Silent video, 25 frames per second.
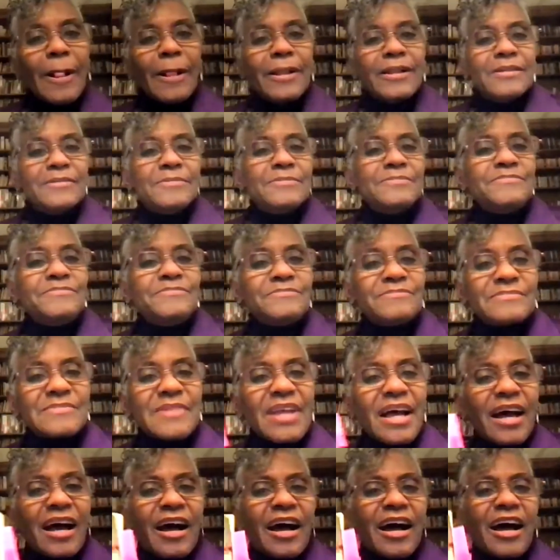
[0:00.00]
And
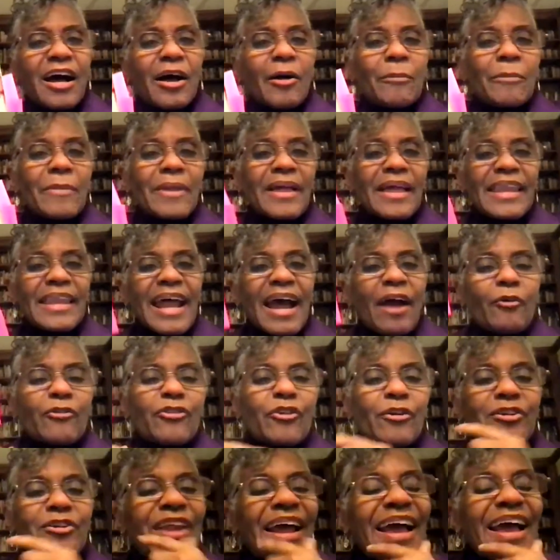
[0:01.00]
Howard
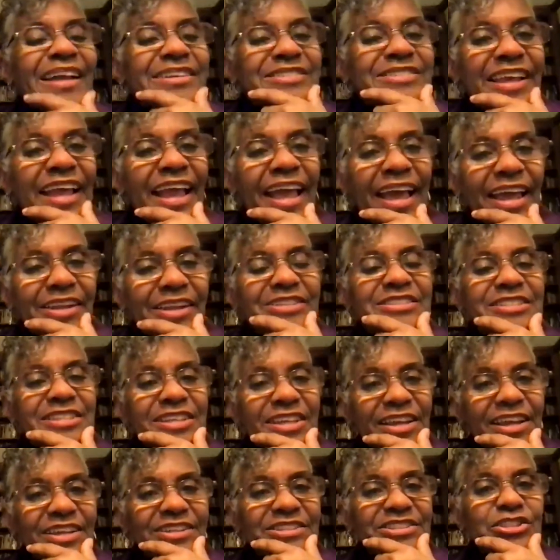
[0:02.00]
Thurman, I actually had a
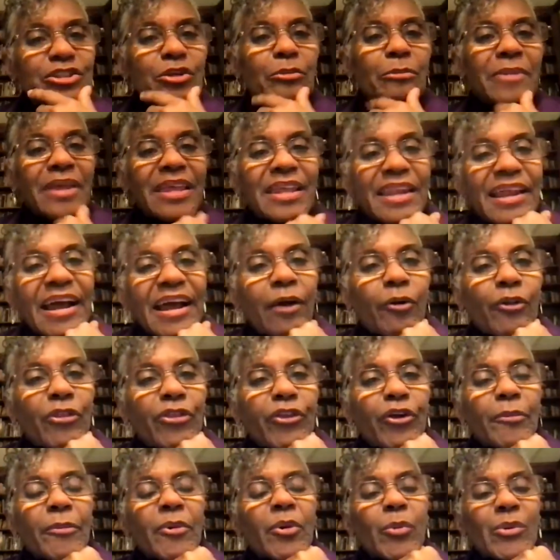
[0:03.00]
chance to meet Howard
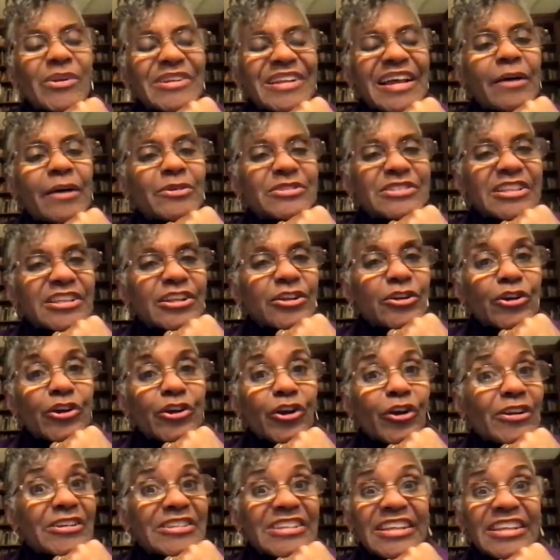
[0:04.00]
Thurman when I was a little
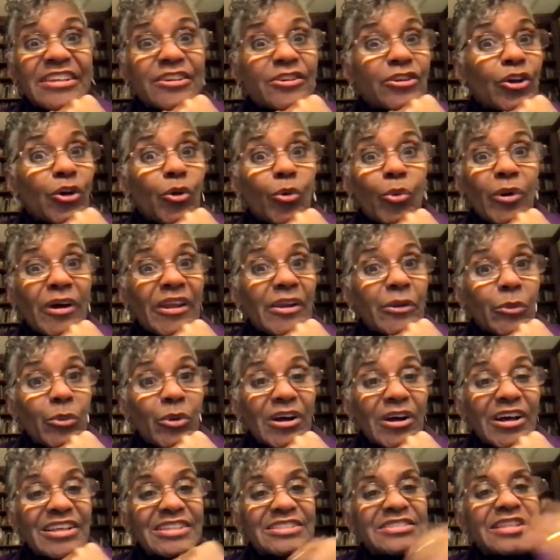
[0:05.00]
girl, didn't know what it
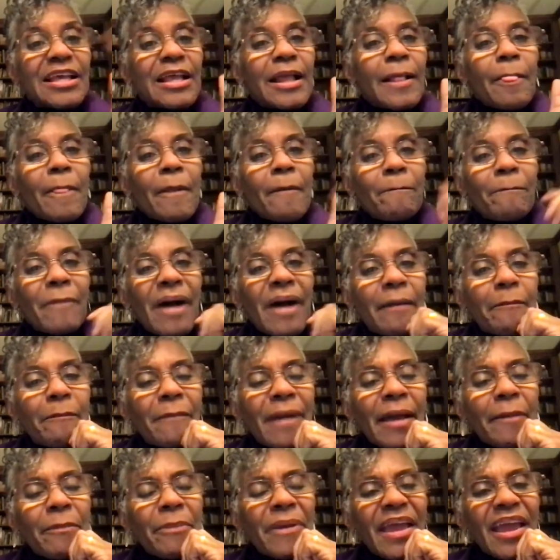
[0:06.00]
was.
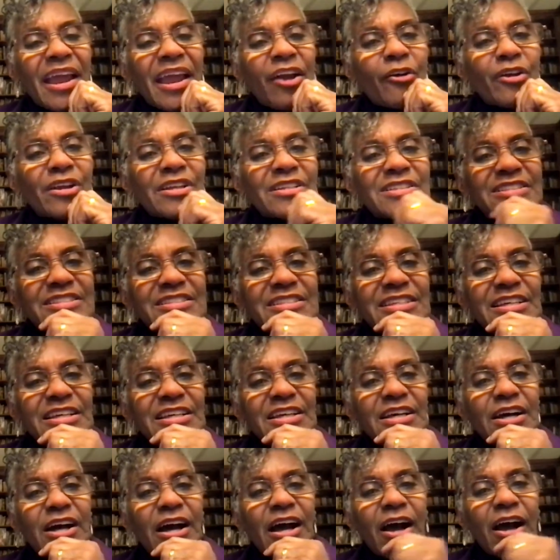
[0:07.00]
My parents
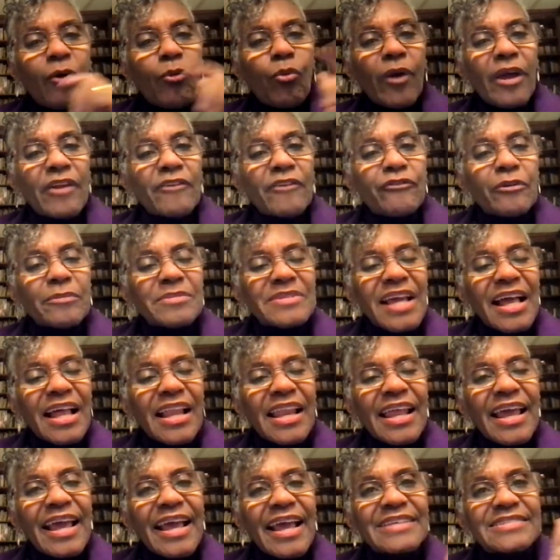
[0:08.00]
went from
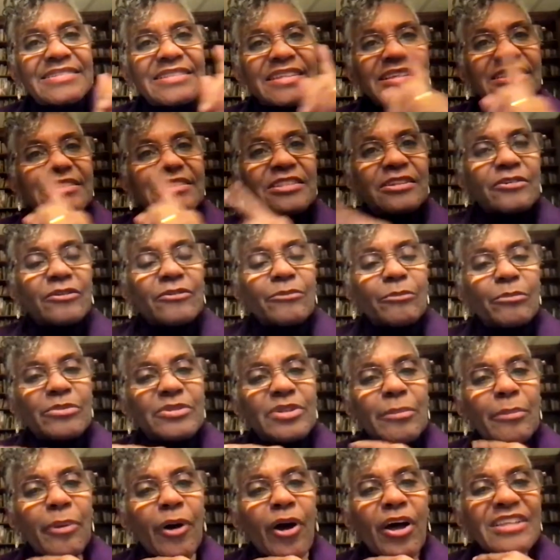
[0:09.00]
Tallahassee to
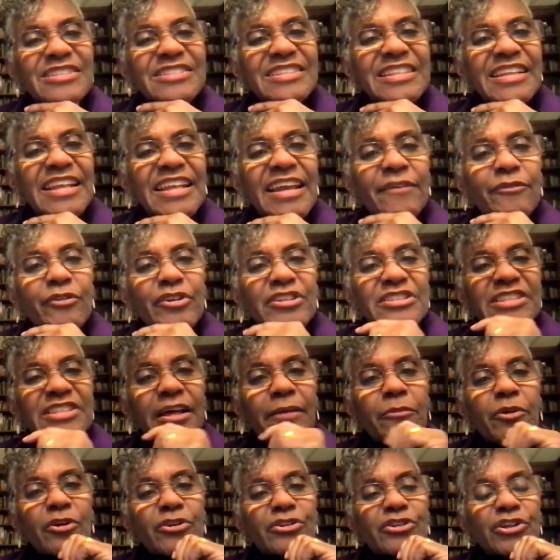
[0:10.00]
Boston every
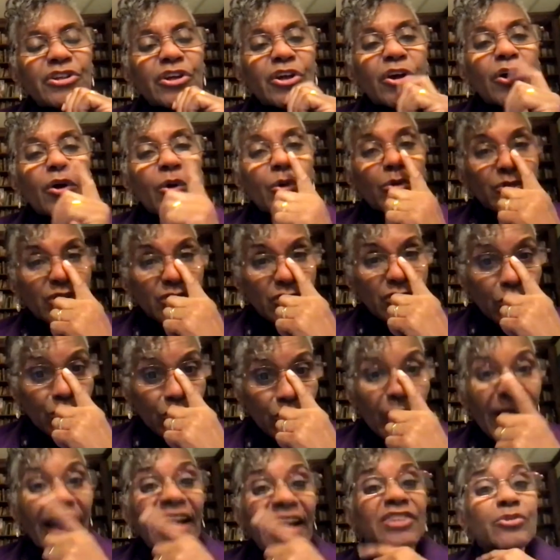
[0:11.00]
summer to go to
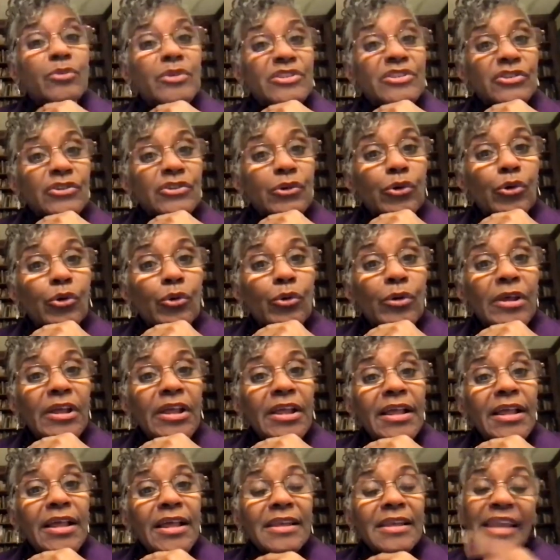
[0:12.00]
graduate school.
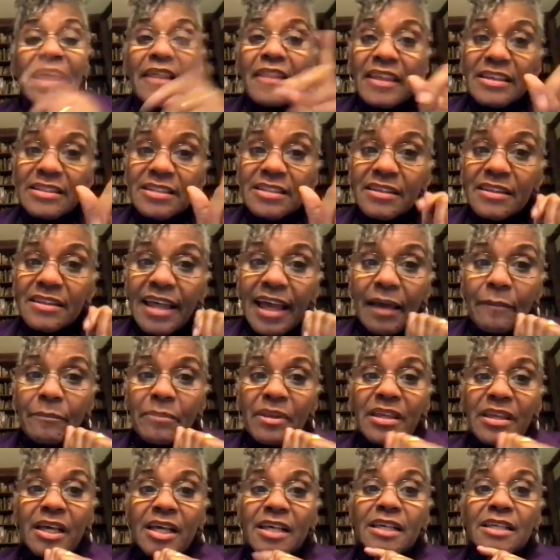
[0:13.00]
Now they did that
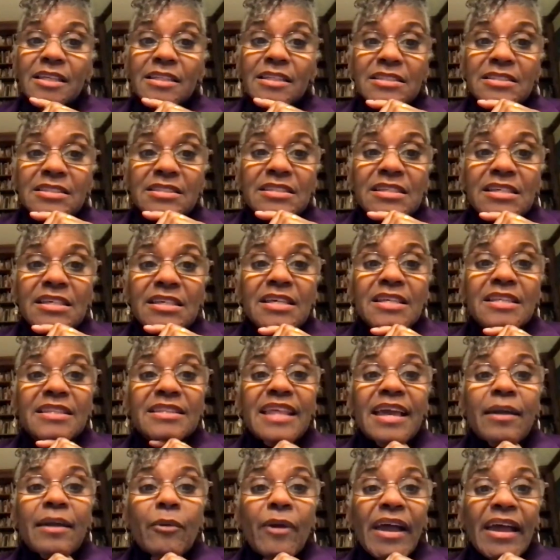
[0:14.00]
because
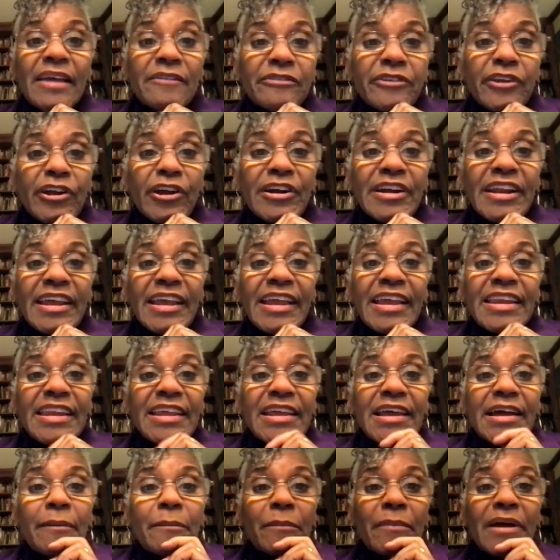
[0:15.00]
they were at Florida
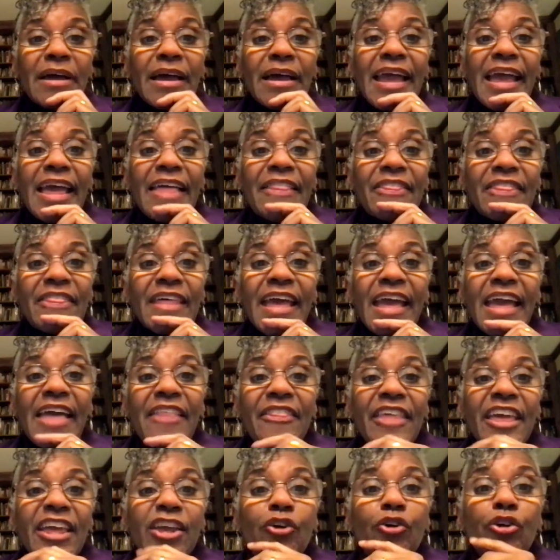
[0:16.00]
A&M and
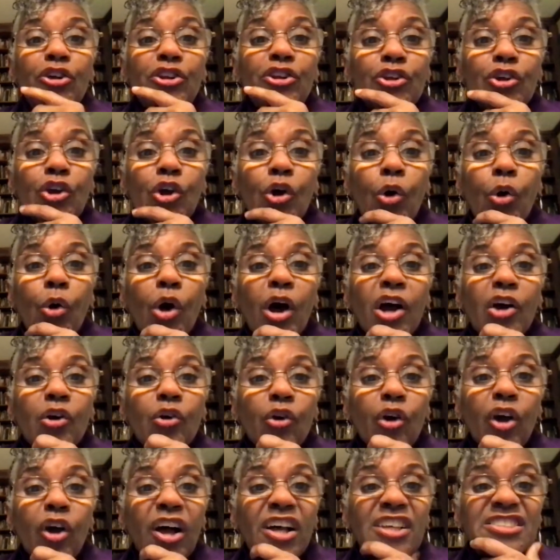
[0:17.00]
they couldn't go
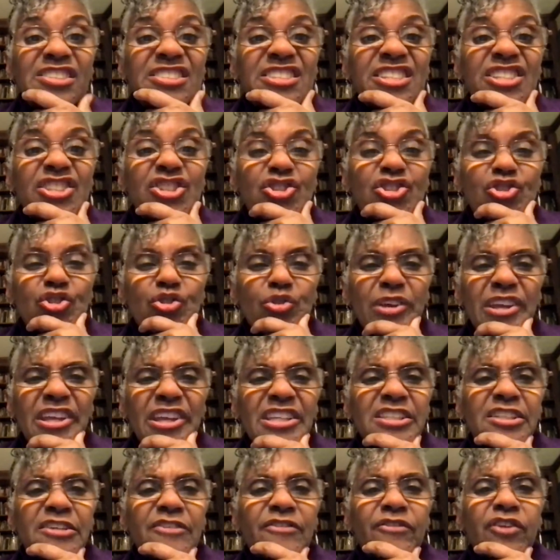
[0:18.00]
across the
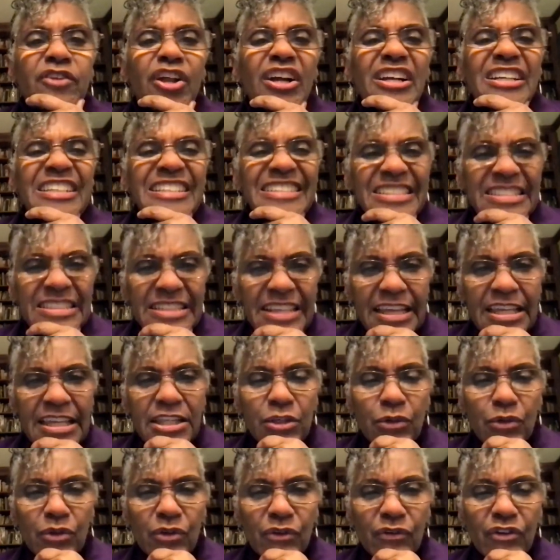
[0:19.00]
street to Florida State
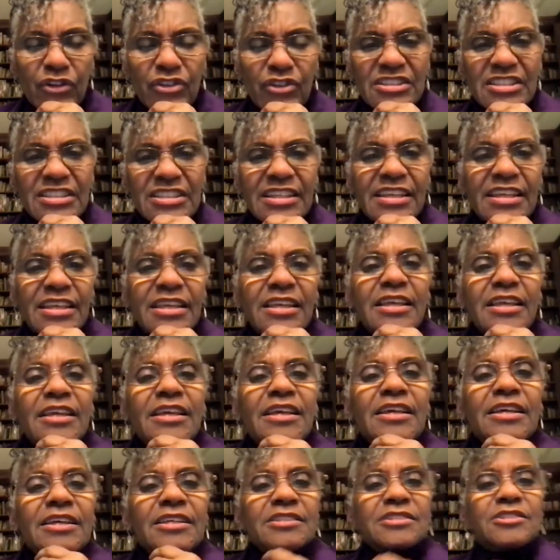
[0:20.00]
University
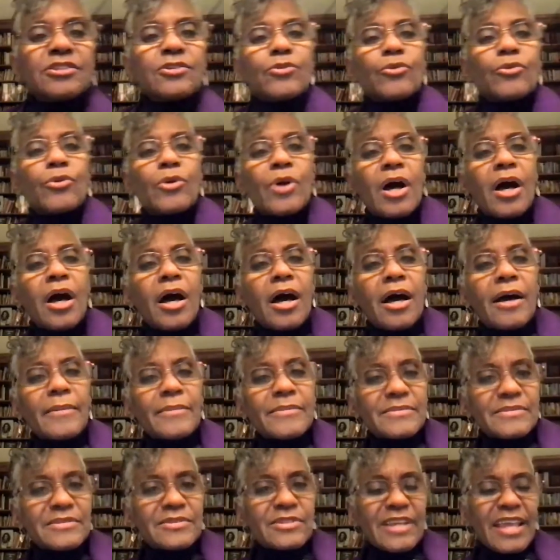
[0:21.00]
to
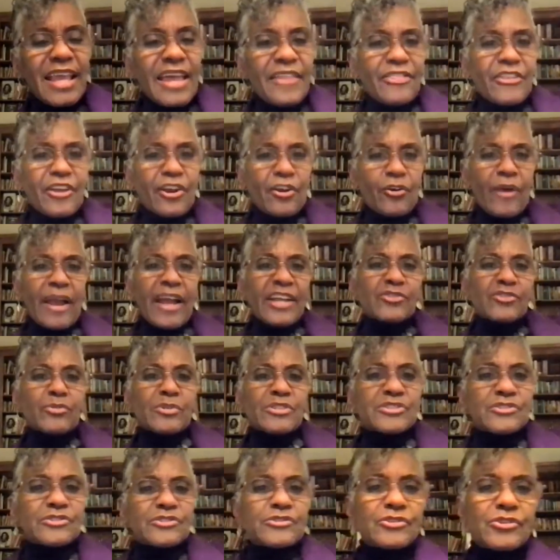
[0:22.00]
get their graduate
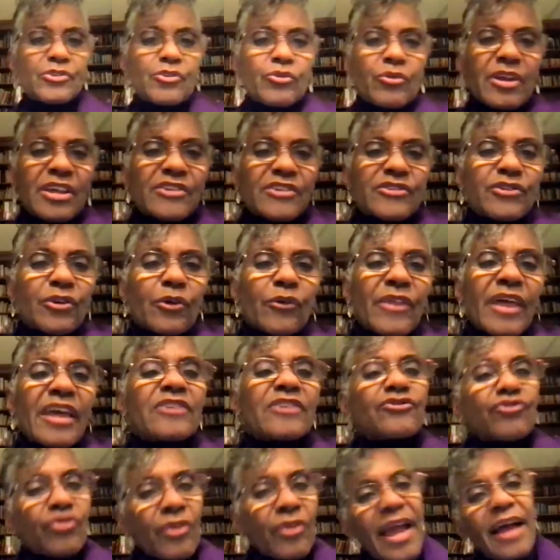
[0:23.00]
degree. So they
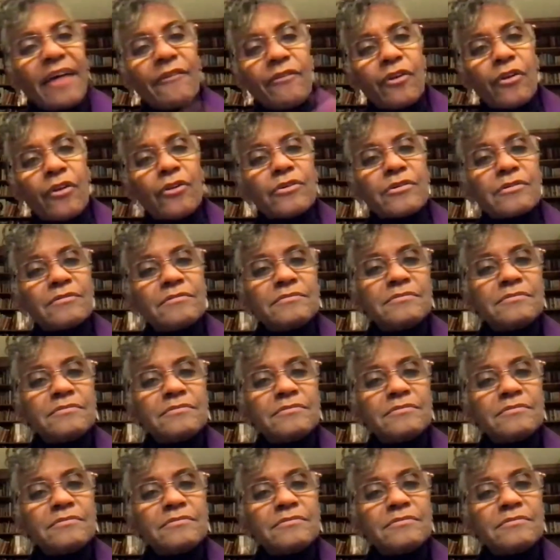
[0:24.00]
traveled